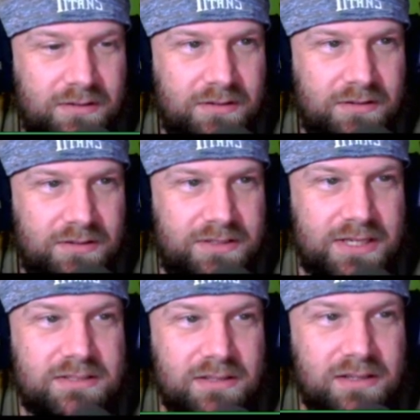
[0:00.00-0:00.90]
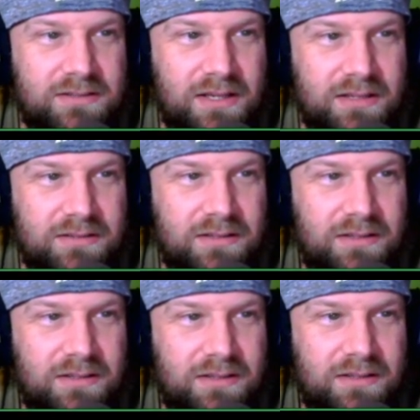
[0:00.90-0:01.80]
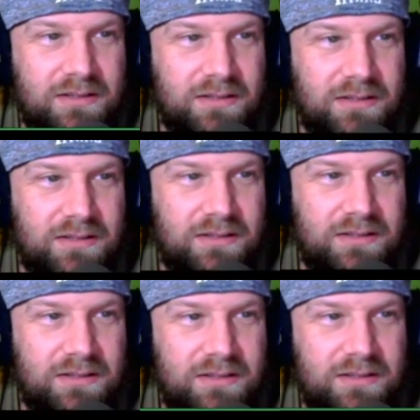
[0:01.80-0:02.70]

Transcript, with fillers: that name is already. You said that. You said that name is